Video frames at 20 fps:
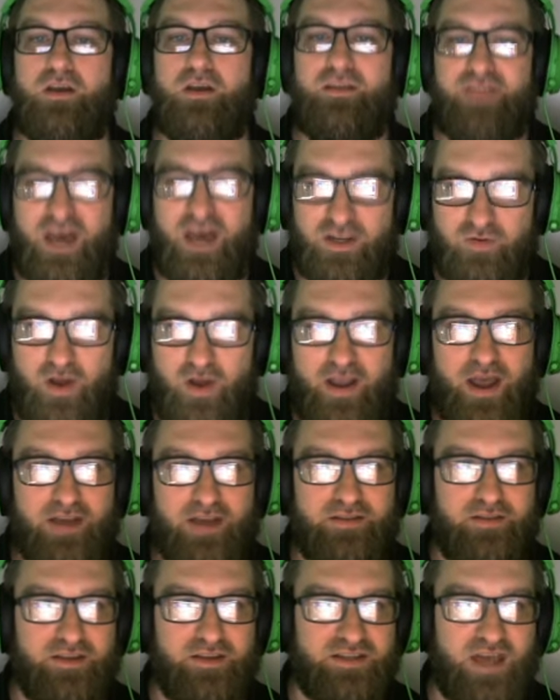That's where I got
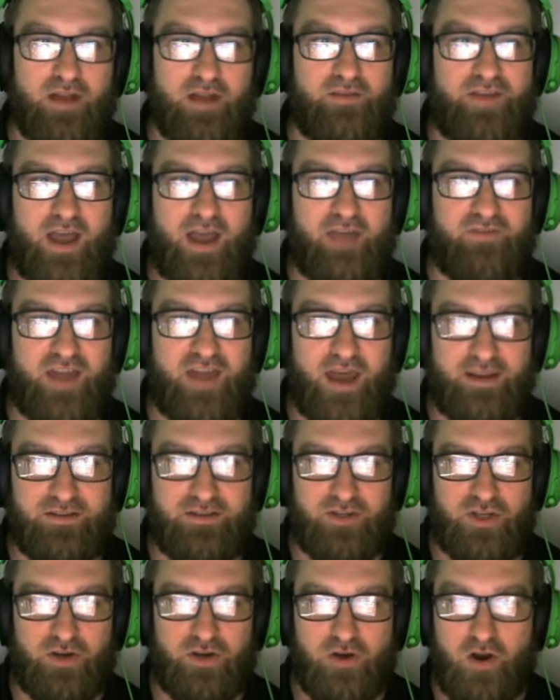to, because I don't think I even had
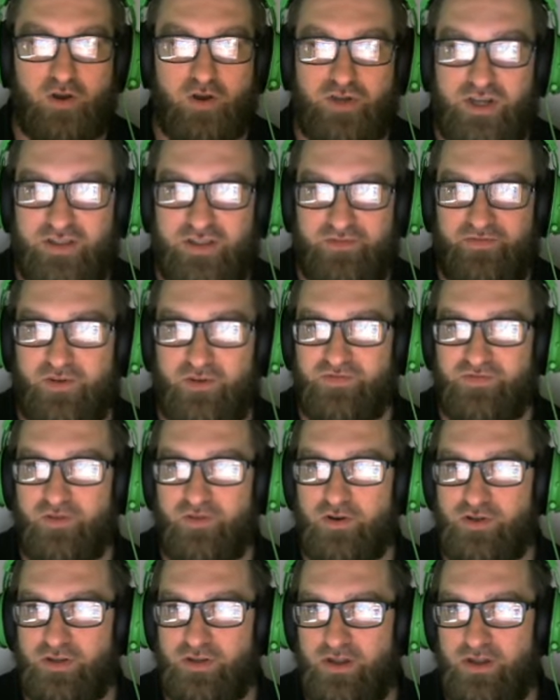Shirahoshi in the first
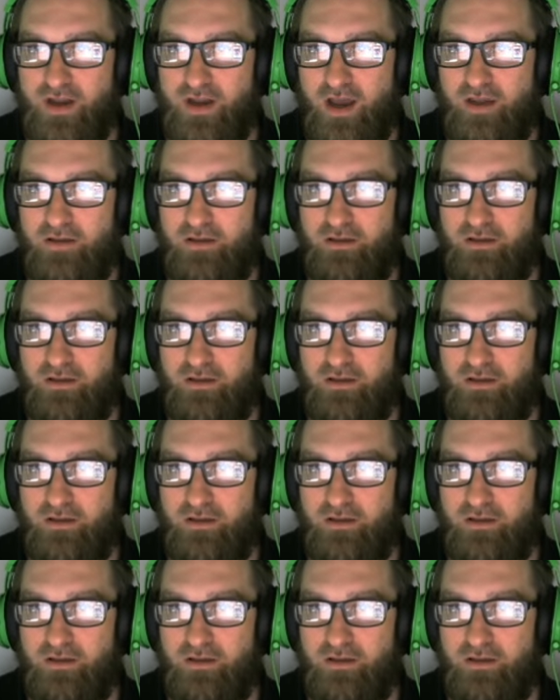version, did I?